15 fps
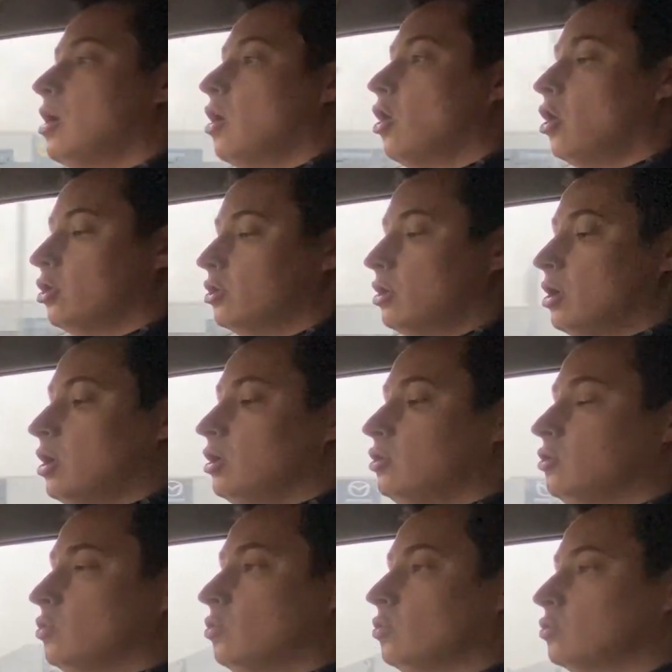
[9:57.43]
on
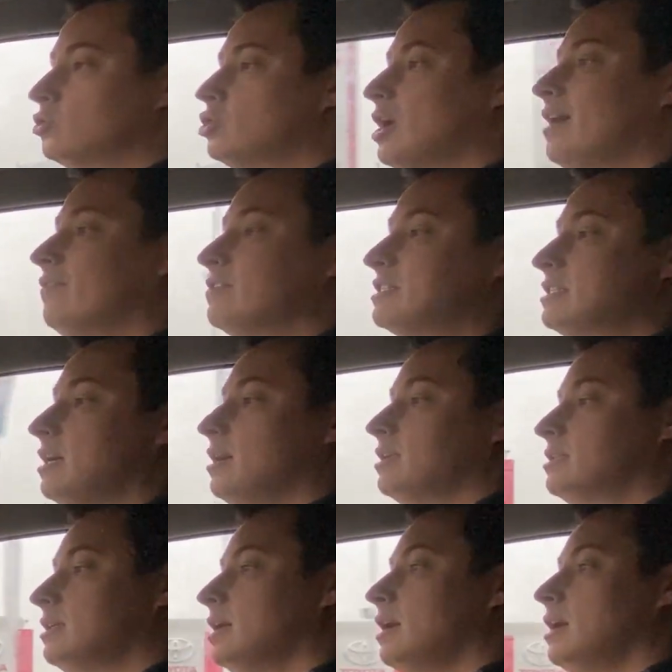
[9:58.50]
your driver's side